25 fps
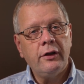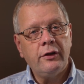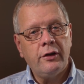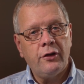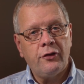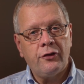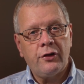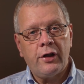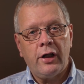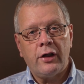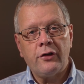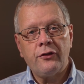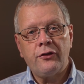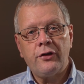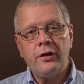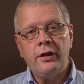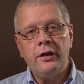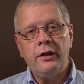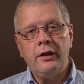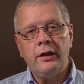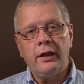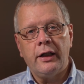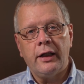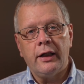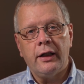discussed
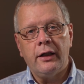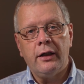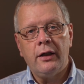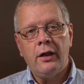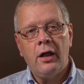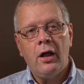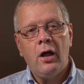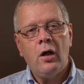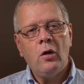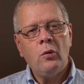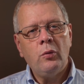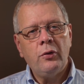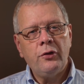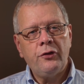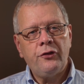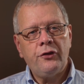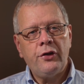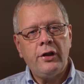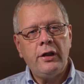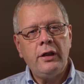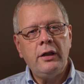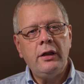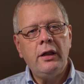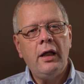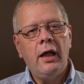earlier was
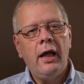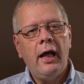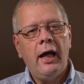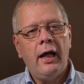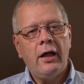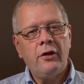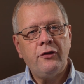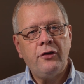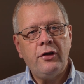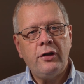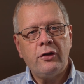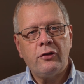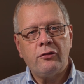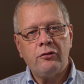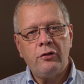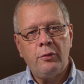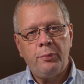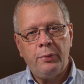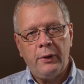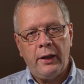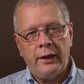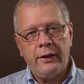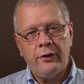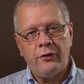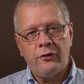seen as its
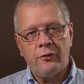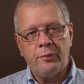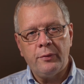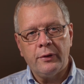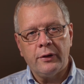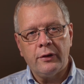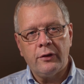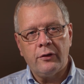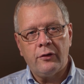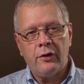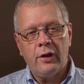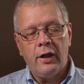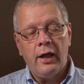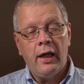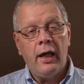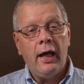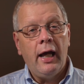replacement